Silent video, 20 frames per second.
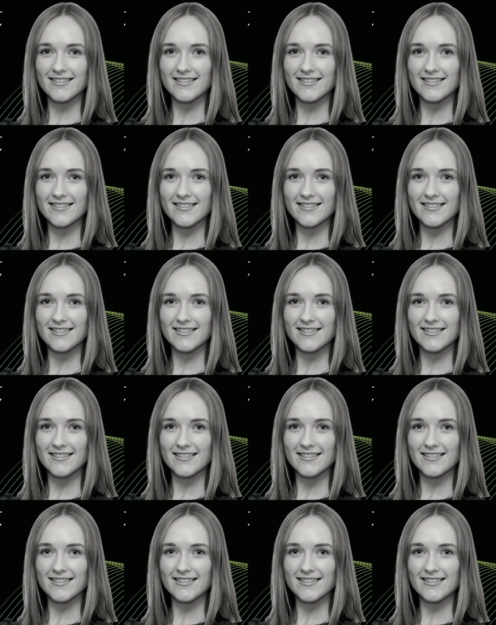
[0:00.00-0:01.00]

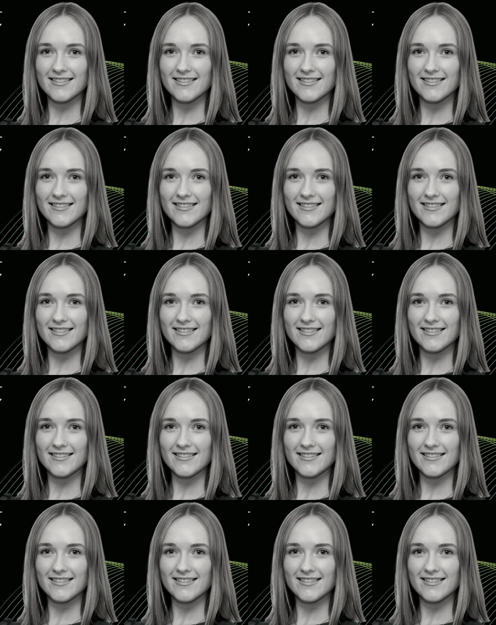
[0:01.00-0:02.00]

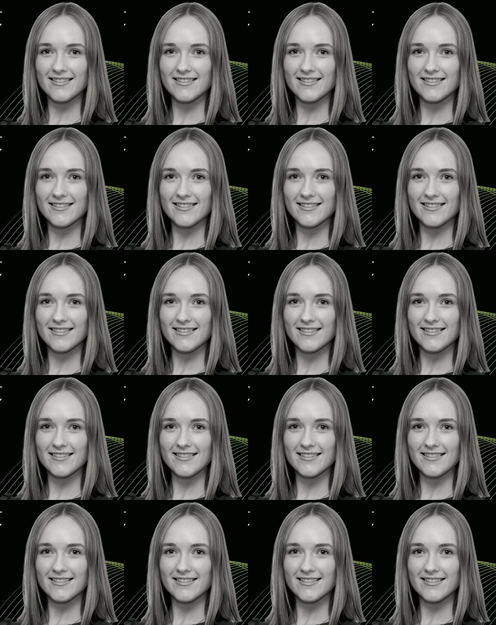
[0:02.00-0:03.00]

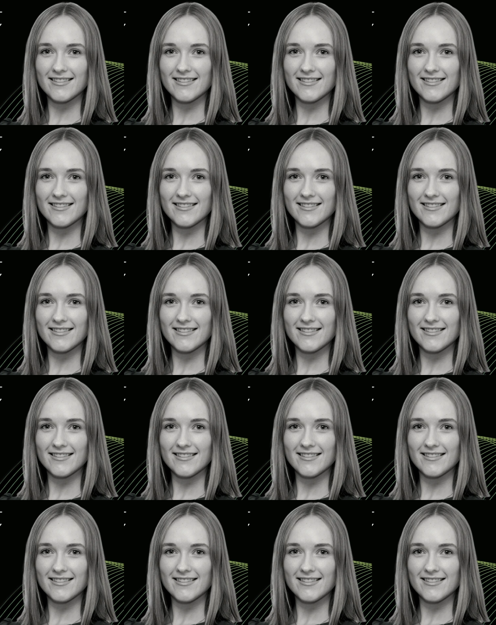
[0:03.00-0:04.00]

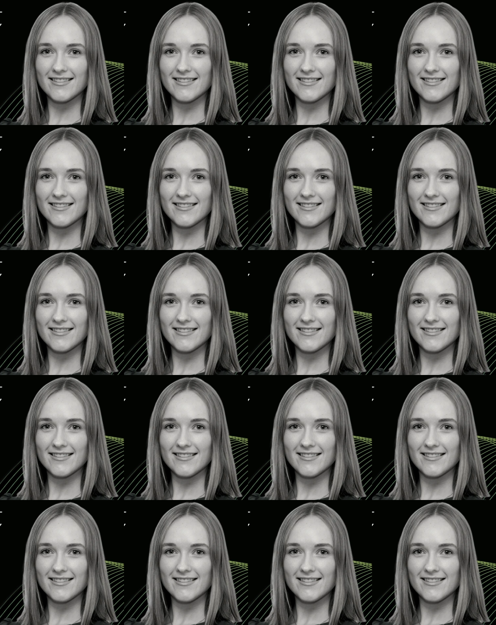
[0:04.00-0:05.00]

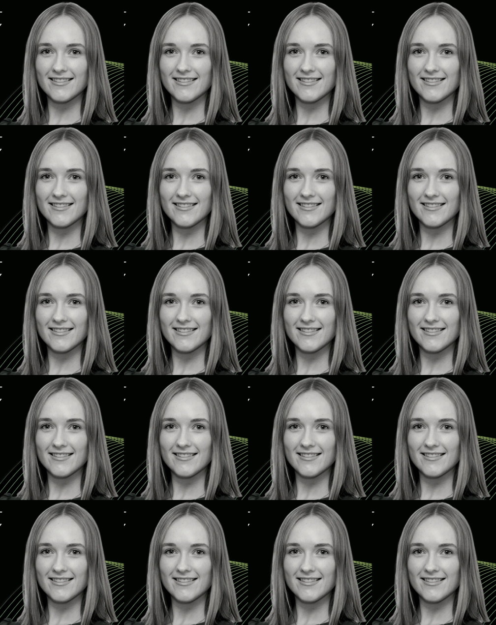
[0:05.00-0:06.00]

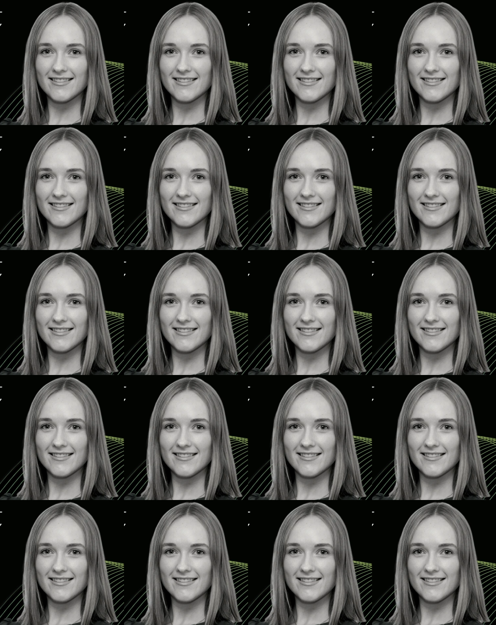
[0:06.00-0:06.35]
[no speech]